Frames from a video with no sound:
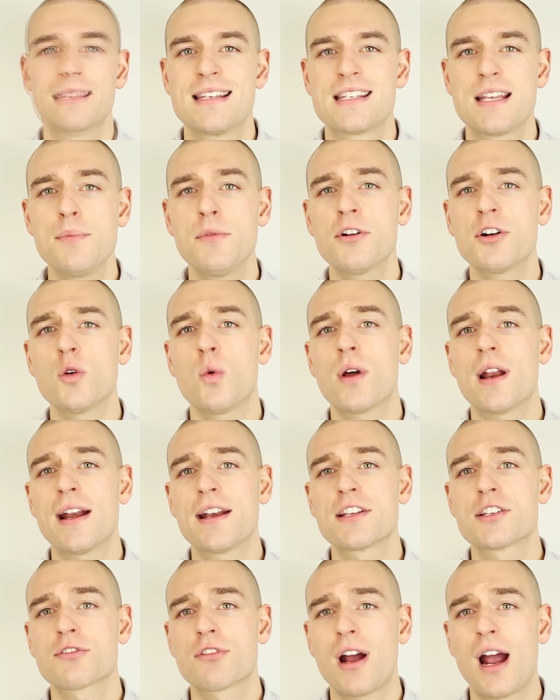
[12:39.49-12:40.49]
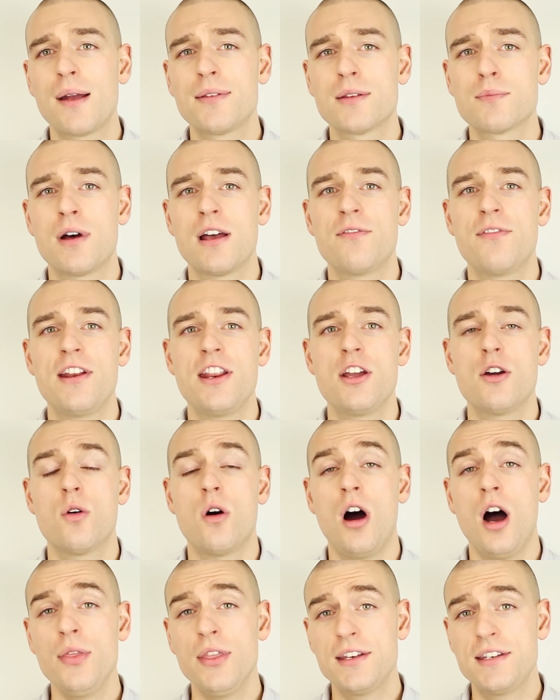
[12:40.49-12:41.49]
Similar to what I described in my
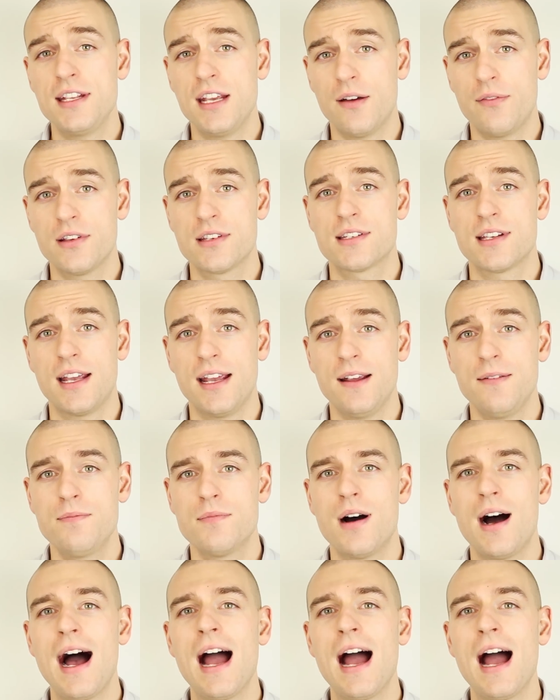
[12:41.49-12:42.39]
video on the TFSA,